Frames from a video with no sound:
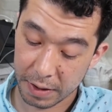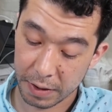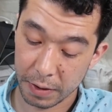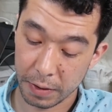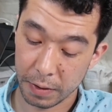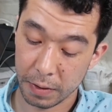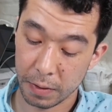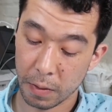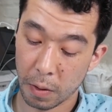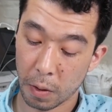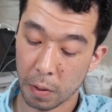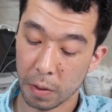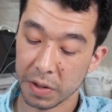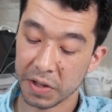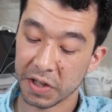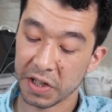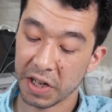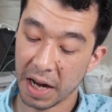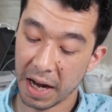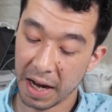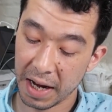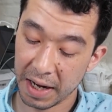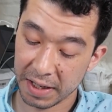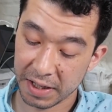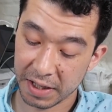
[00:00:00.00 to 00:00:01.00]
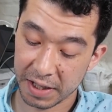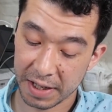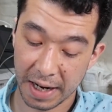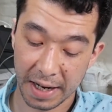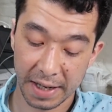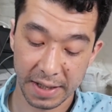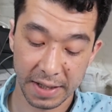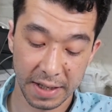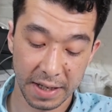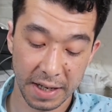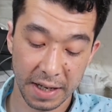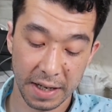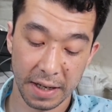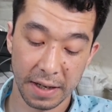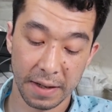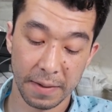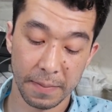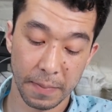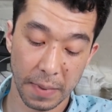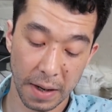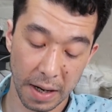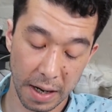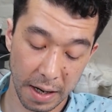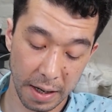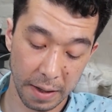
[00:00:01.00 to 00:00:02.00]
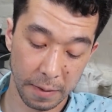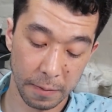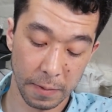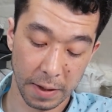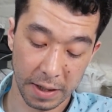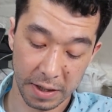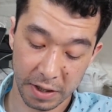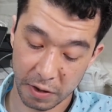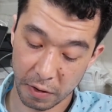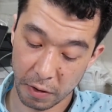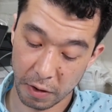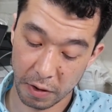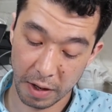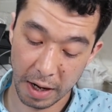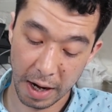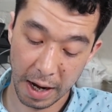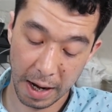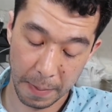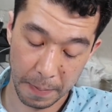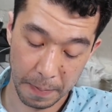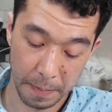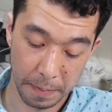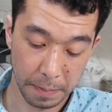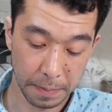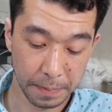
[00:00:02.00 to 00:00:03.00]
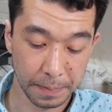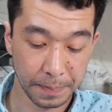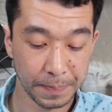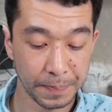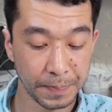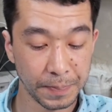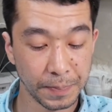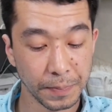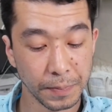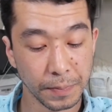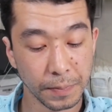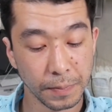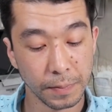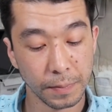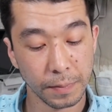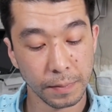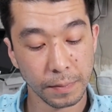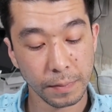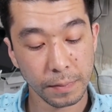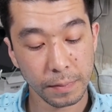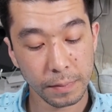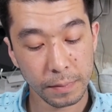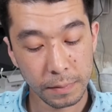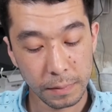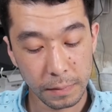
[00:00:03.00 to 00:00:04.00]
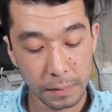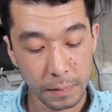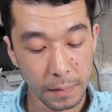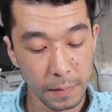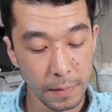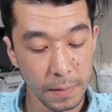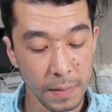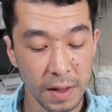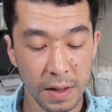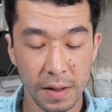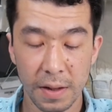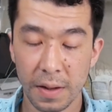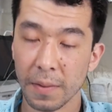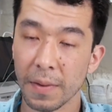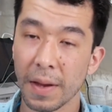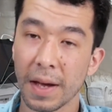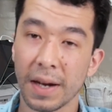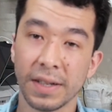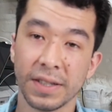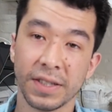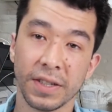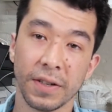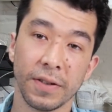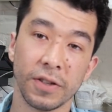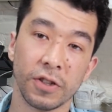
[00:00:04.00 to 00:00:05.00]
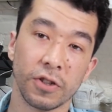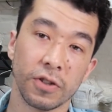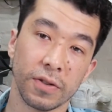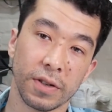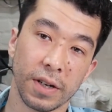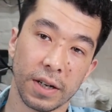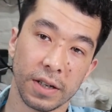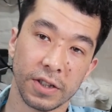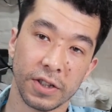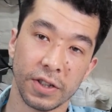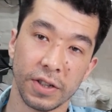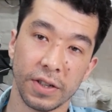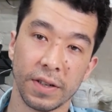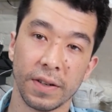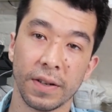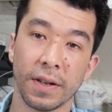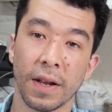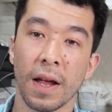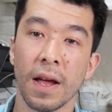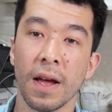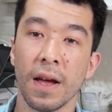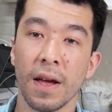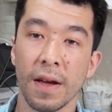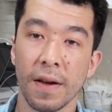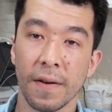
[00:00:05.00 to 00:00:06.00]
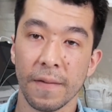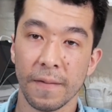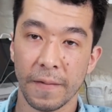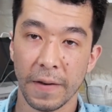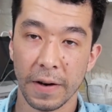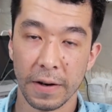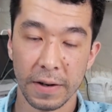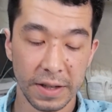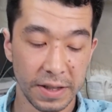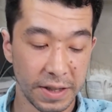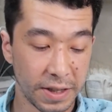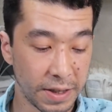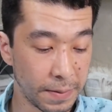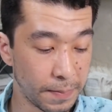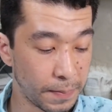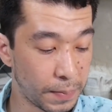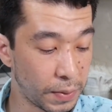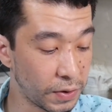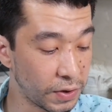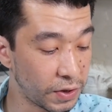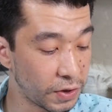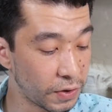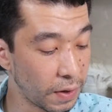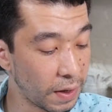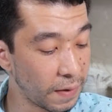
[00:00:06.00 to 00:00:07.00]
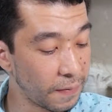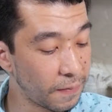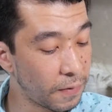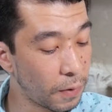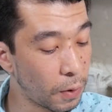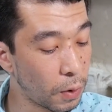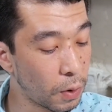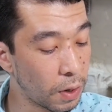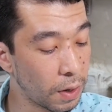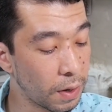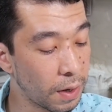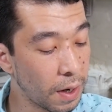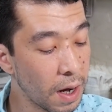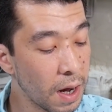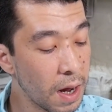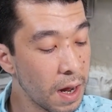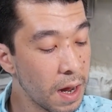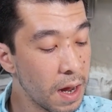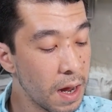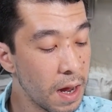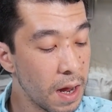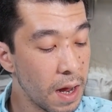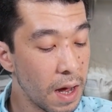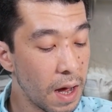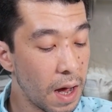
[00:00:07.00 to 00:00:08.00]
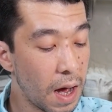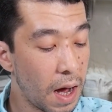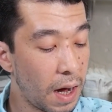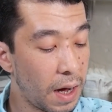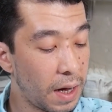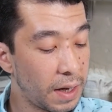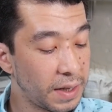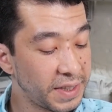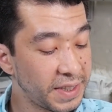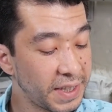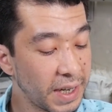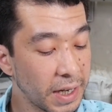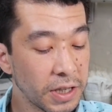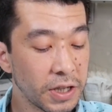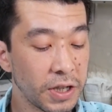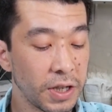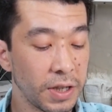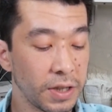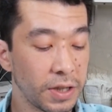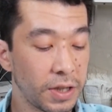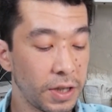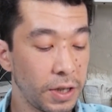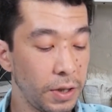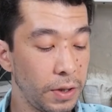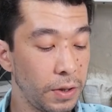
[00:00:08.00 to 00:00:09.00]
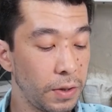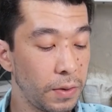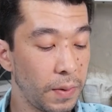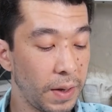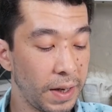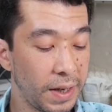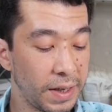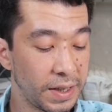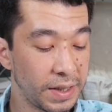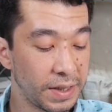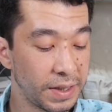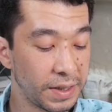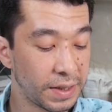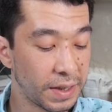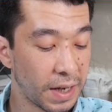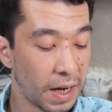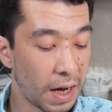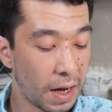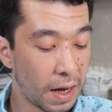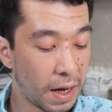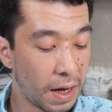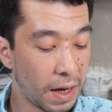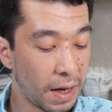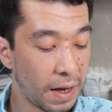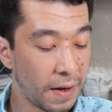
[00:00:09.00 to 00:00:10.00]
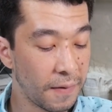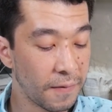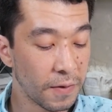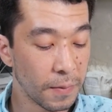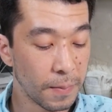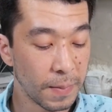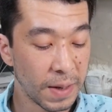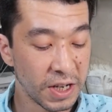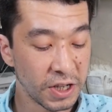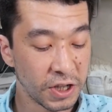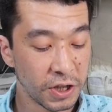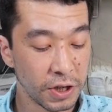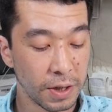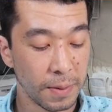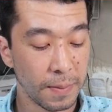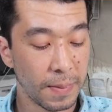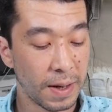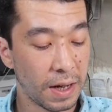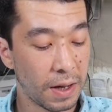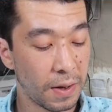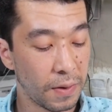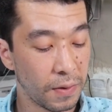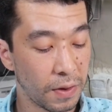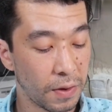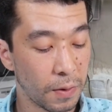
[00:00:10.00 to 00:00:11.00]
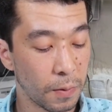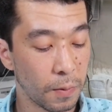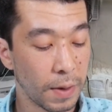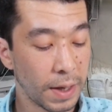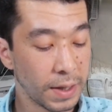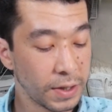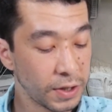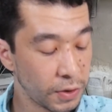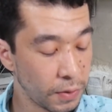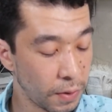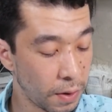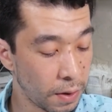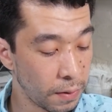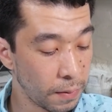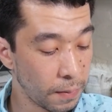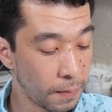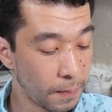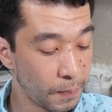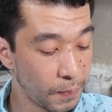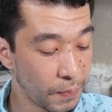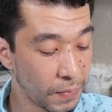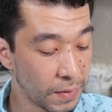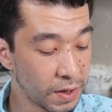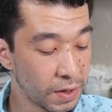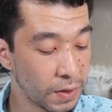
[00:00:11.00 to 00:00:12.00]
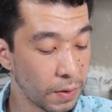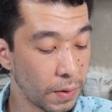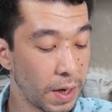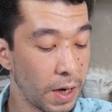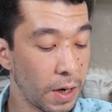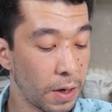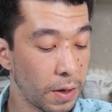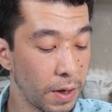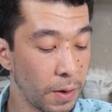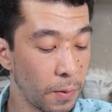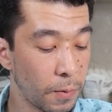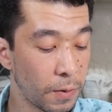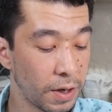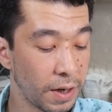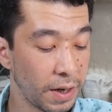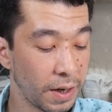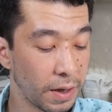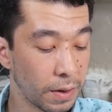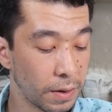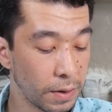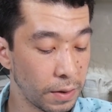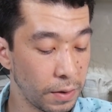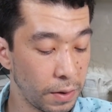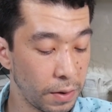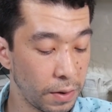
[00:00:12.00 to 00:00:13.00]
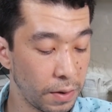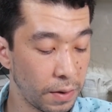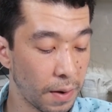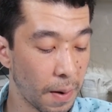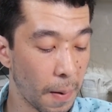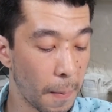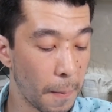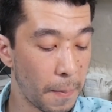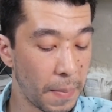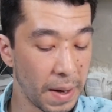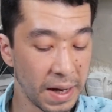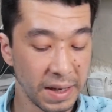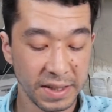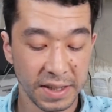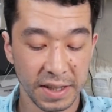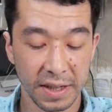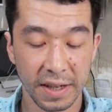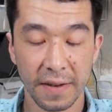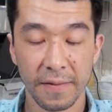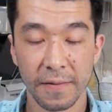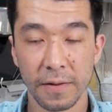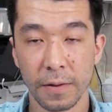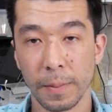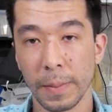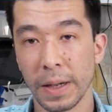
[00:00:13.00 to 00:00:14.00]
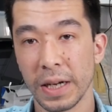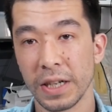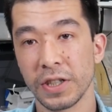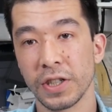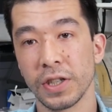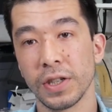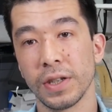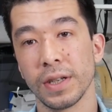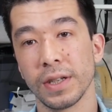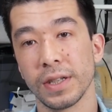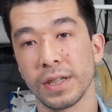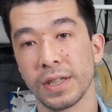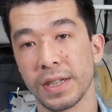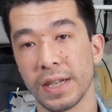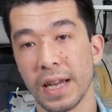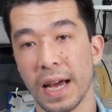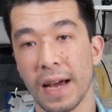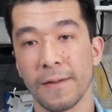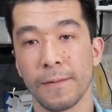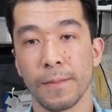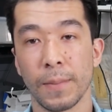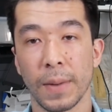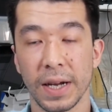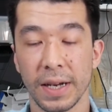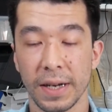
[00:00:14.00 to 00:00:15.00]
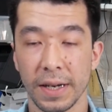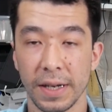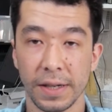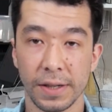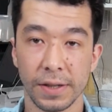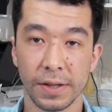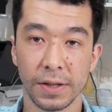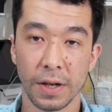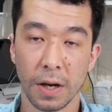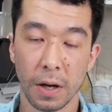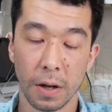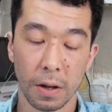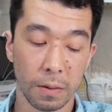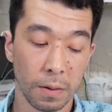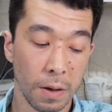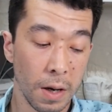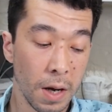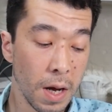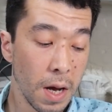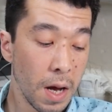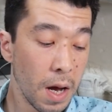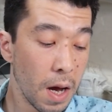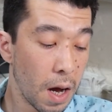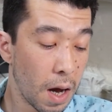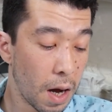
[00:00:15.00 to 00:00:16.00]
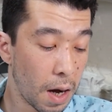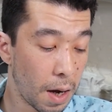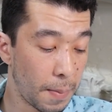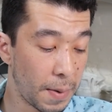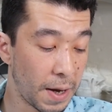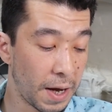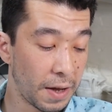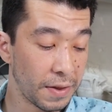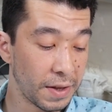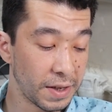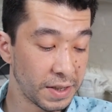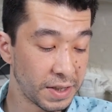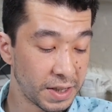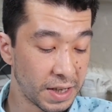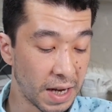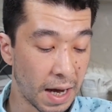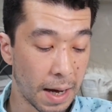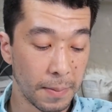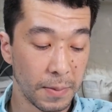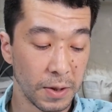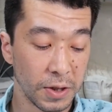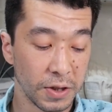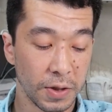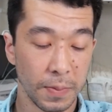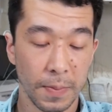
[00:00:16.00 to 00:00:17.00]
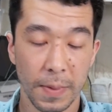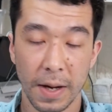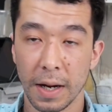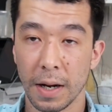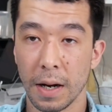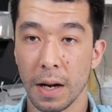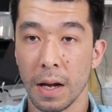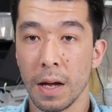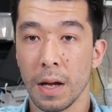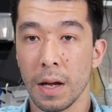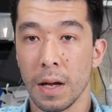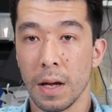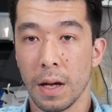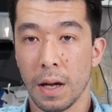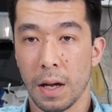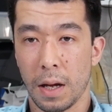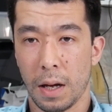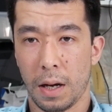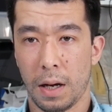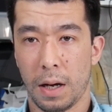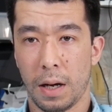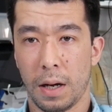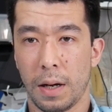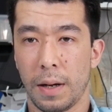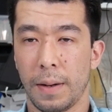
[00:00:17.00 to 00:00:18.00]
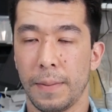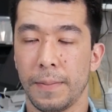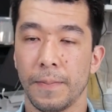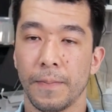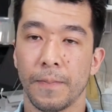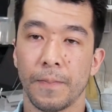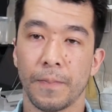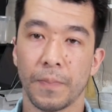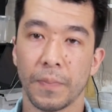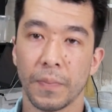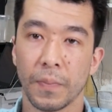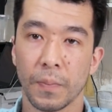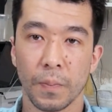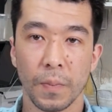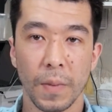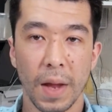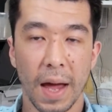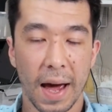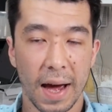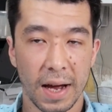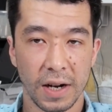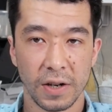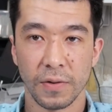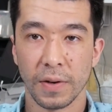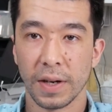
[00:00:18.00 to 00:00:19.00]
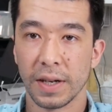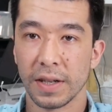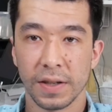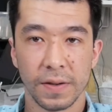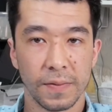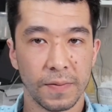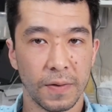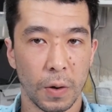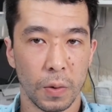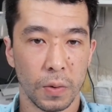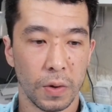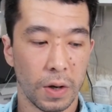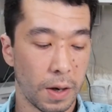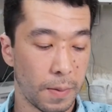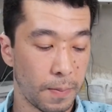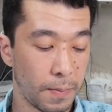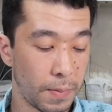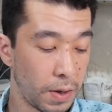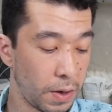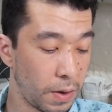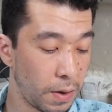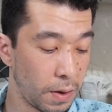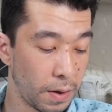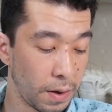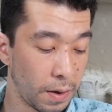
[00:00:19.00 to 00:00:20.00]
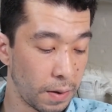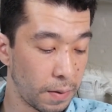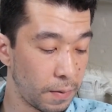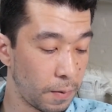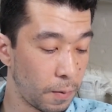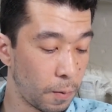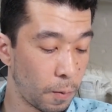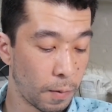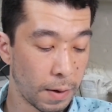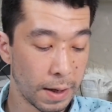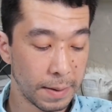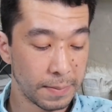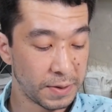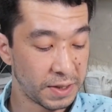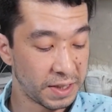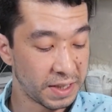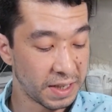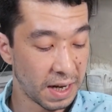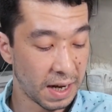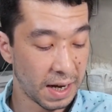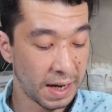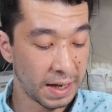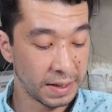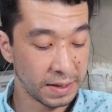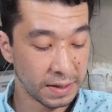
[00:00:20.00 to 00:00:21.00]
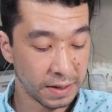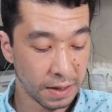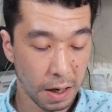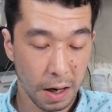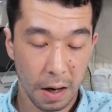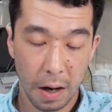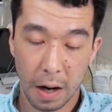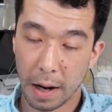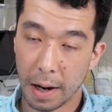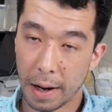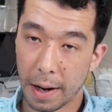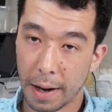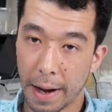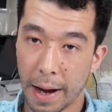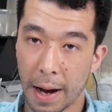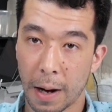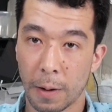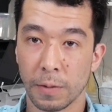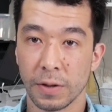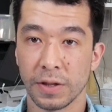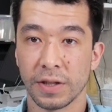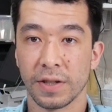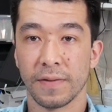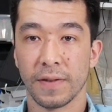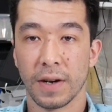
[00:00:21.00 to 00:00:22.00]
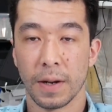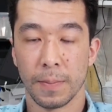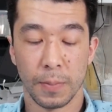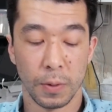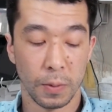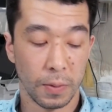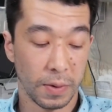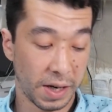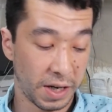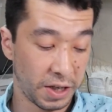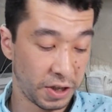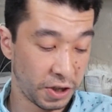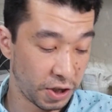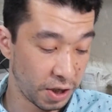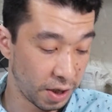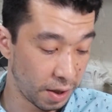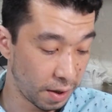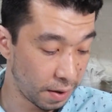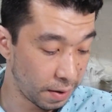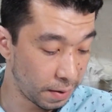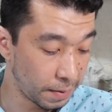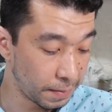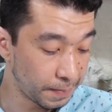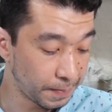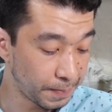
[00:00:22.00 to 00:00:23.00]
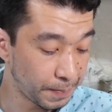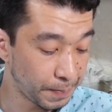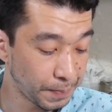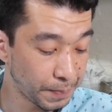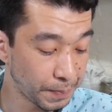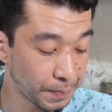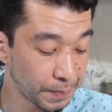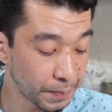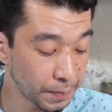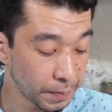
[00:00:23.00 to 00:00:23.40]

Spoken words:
to or changed as needed by restaurant name. So that is your introduction. Very simple, straightforward. Section 2 is information about the restaurant. So here you want to include basic information that the staff might need to know about the establishment, address, phone number, website, hours of operation,